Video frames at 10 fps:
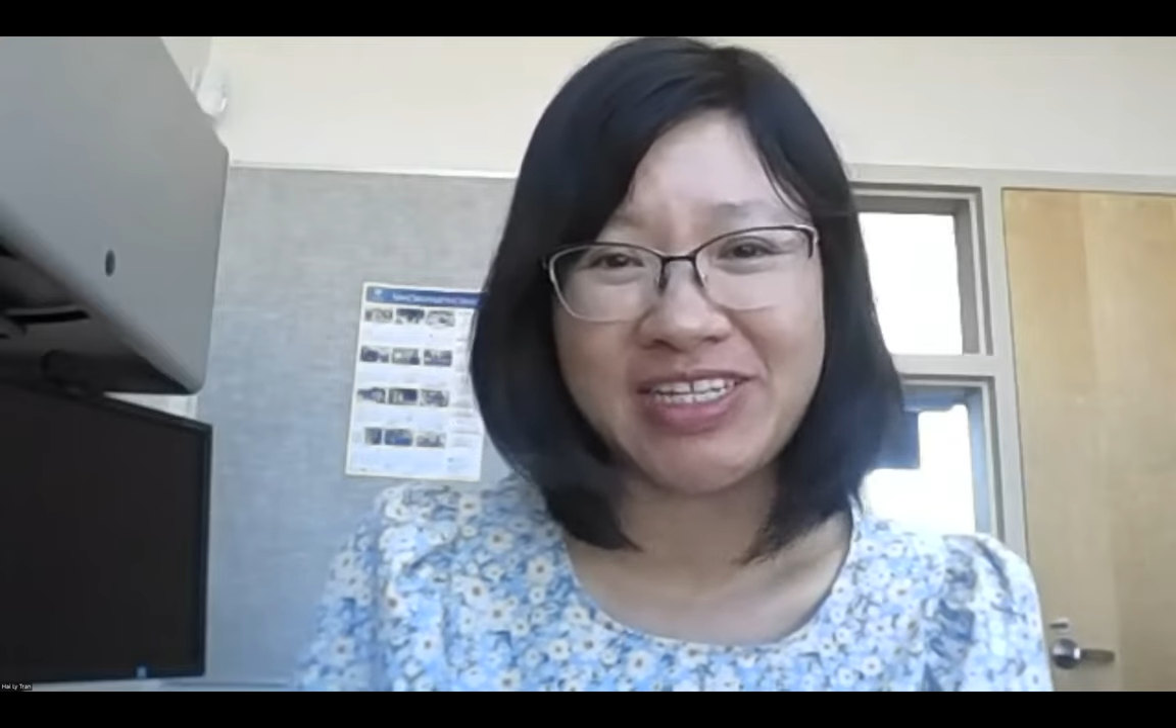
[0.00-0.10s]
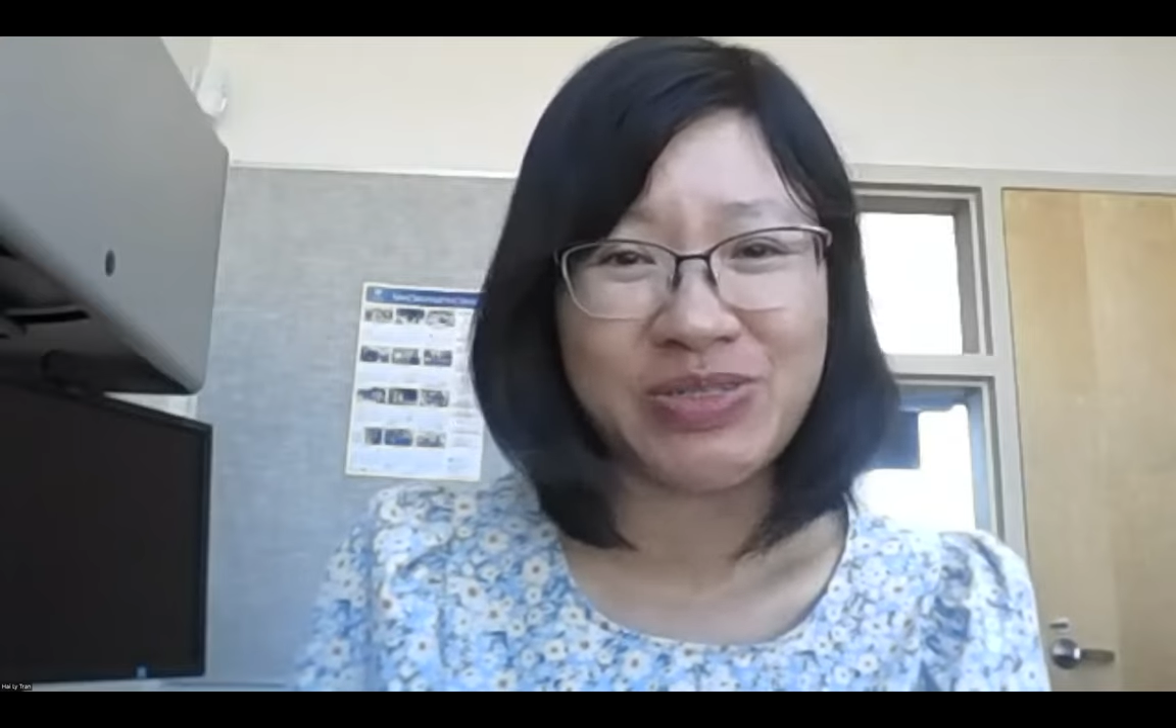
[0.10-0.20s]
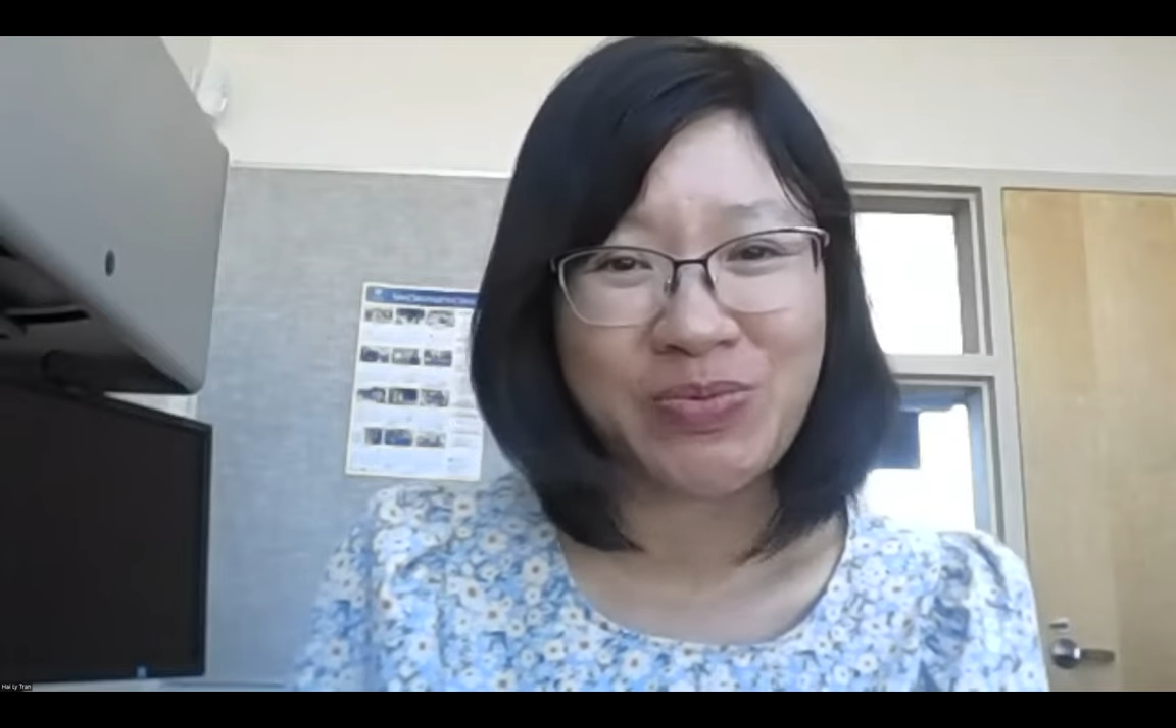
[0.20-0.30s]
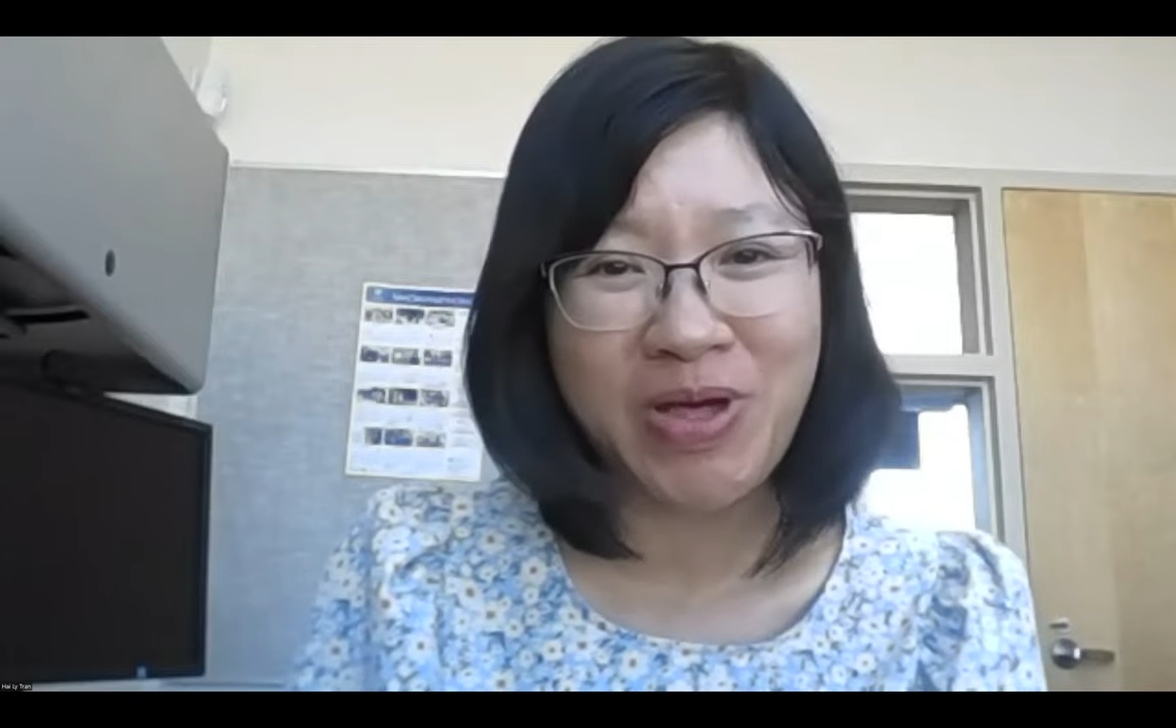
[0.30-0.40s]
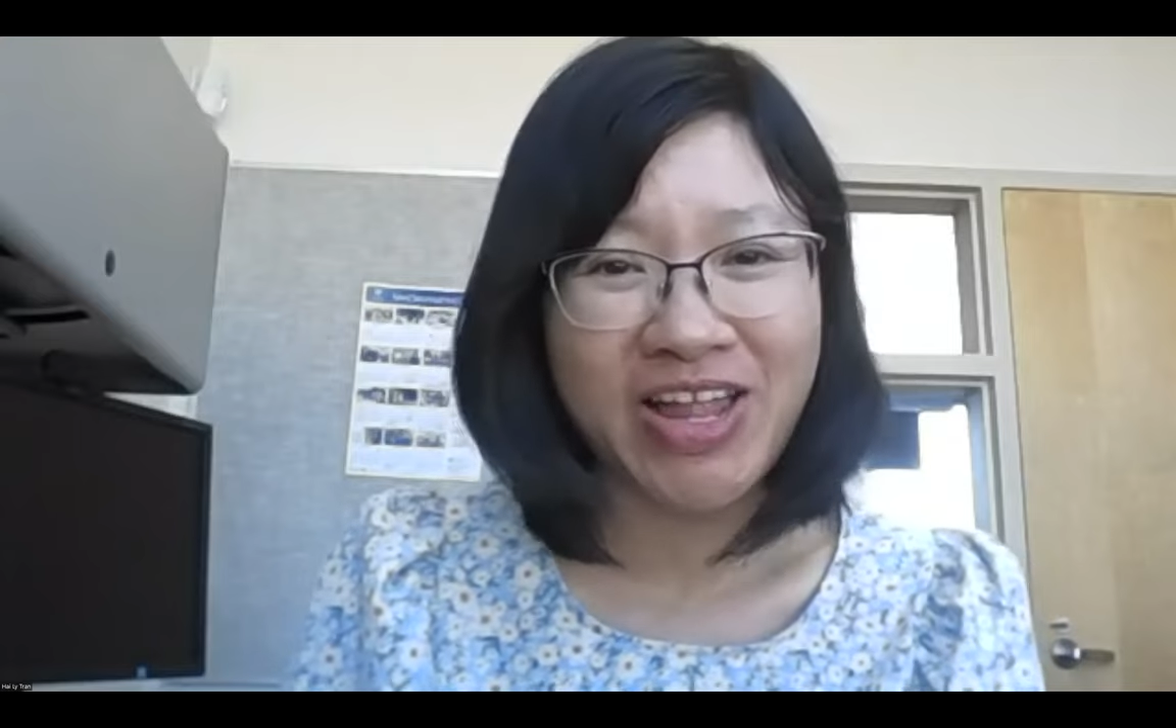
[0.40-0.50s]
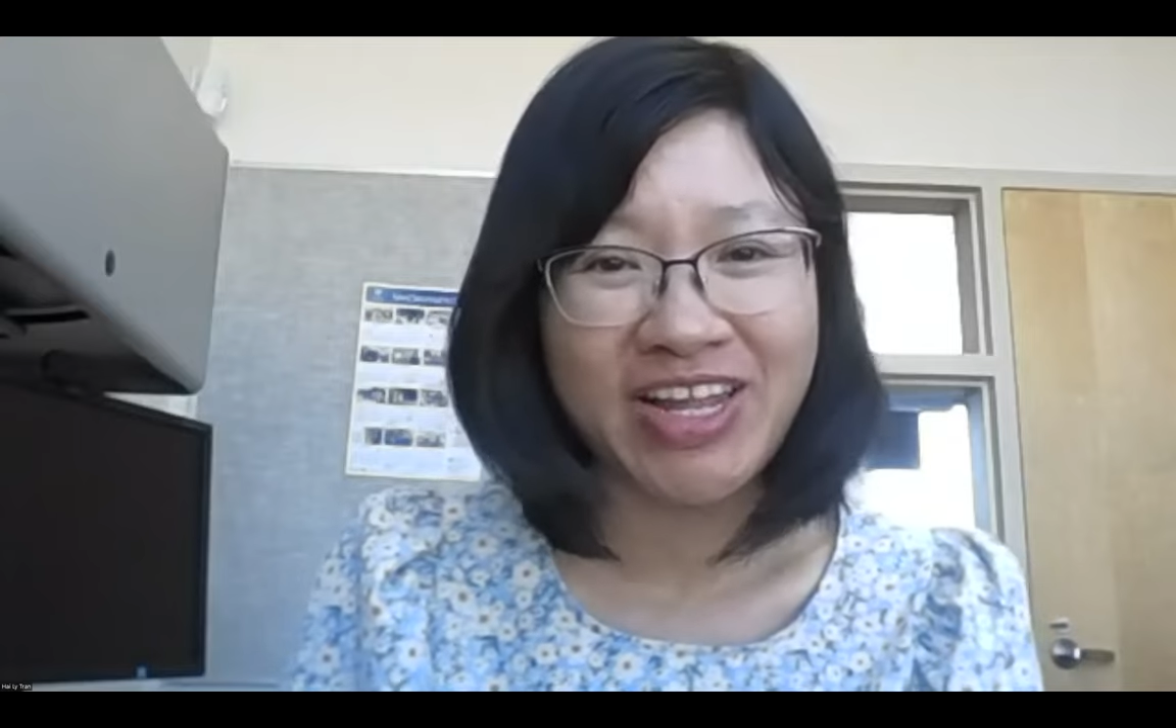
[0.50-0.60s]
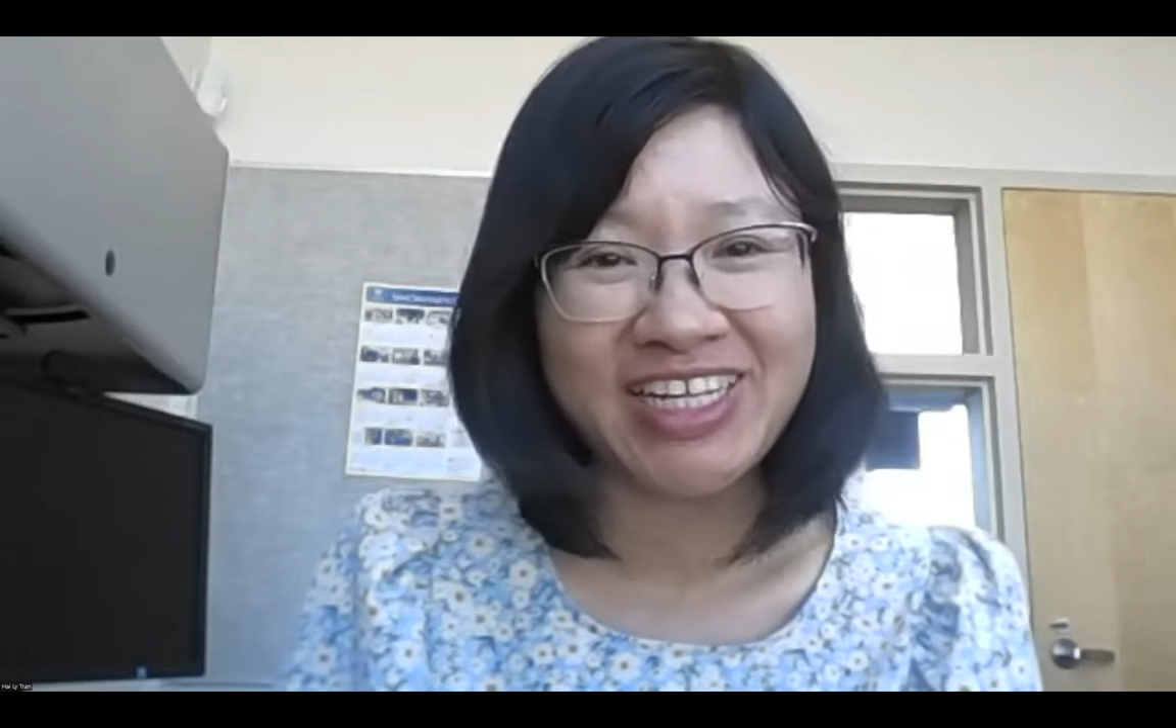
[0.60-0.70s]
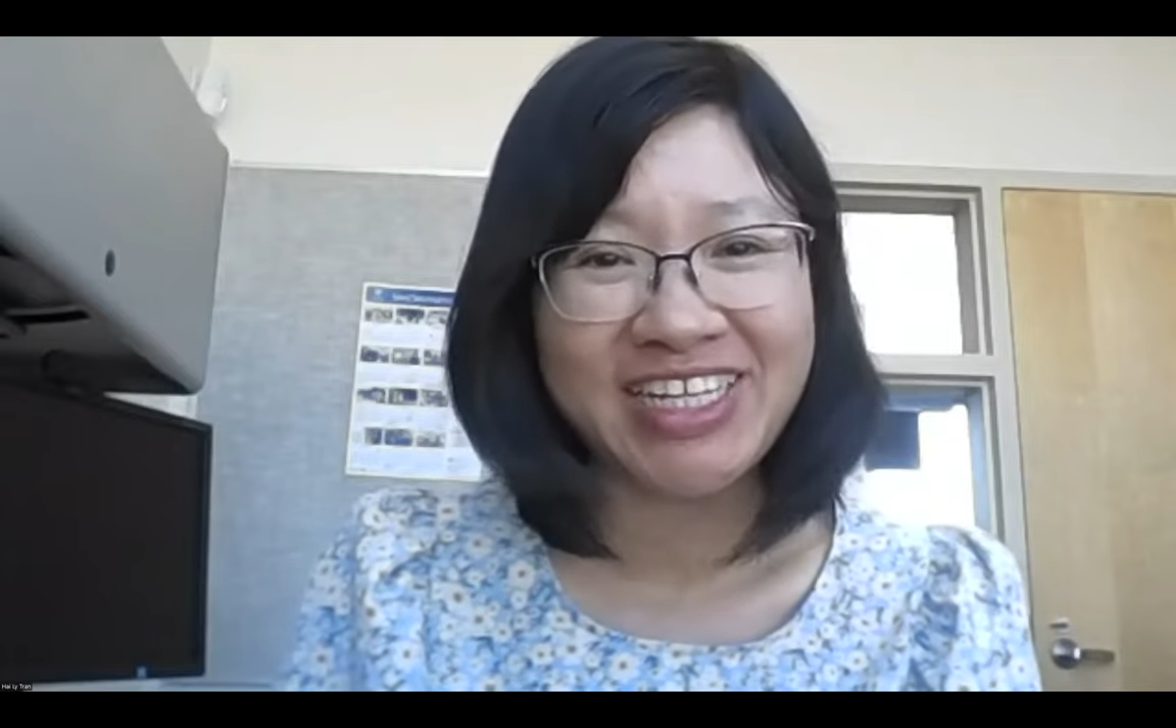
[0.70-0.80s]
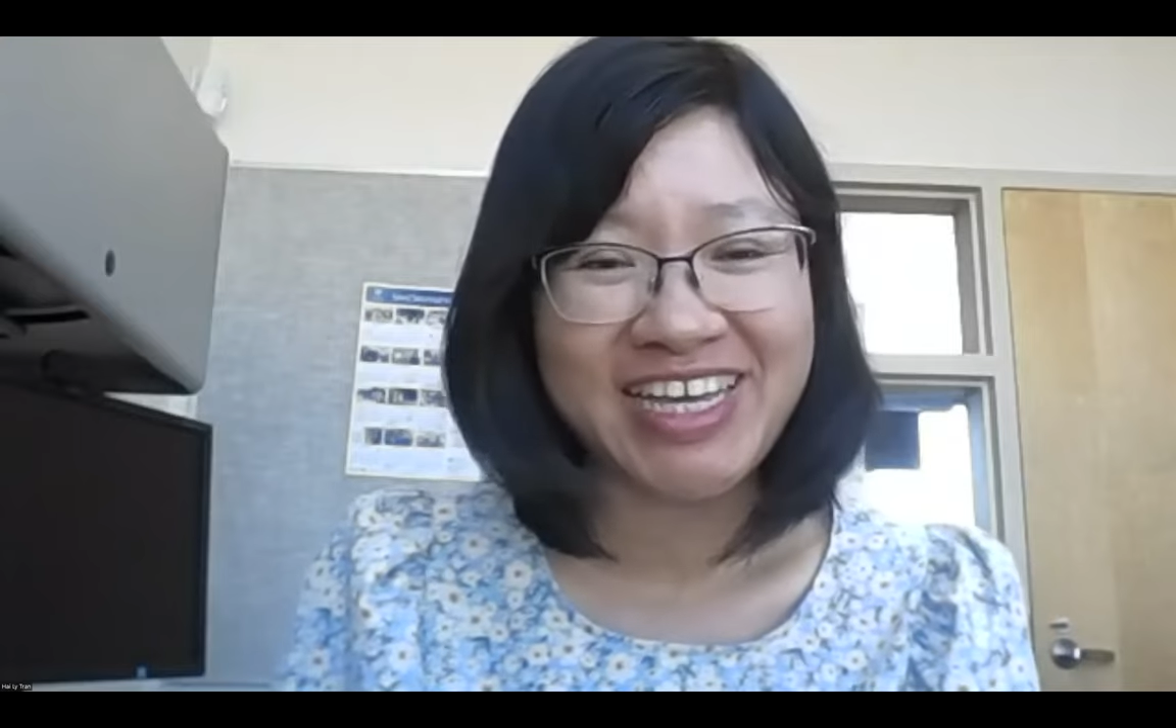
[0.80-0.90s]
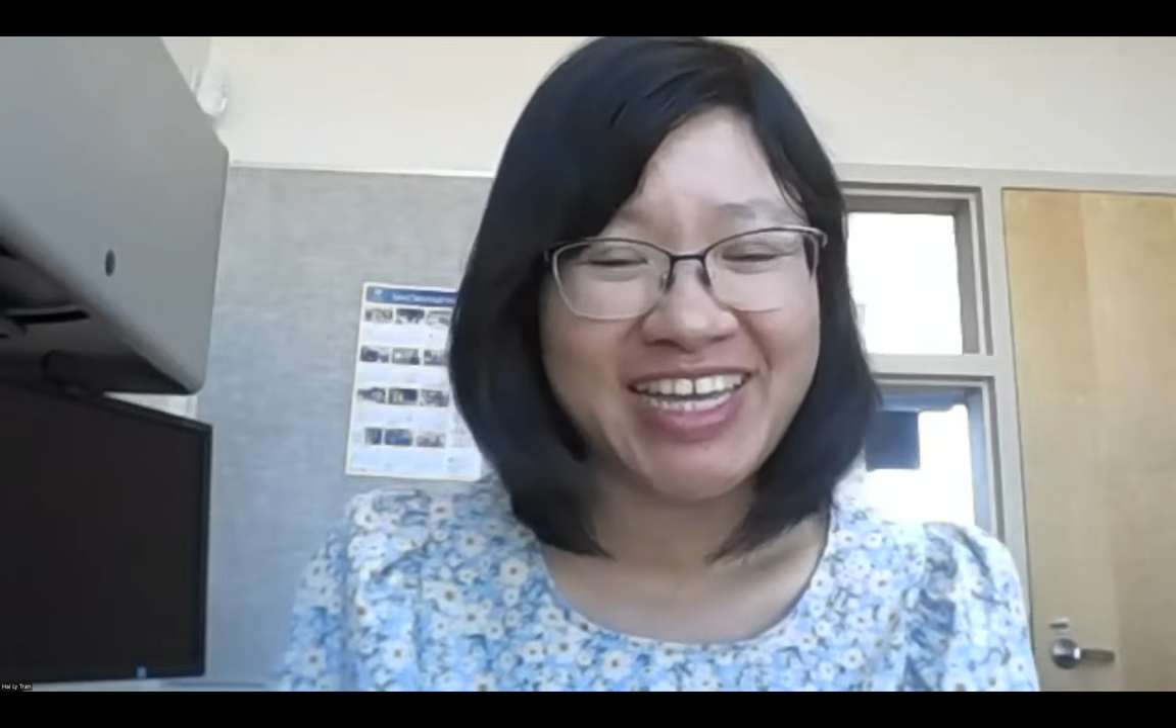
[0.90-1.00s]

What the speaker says: as well.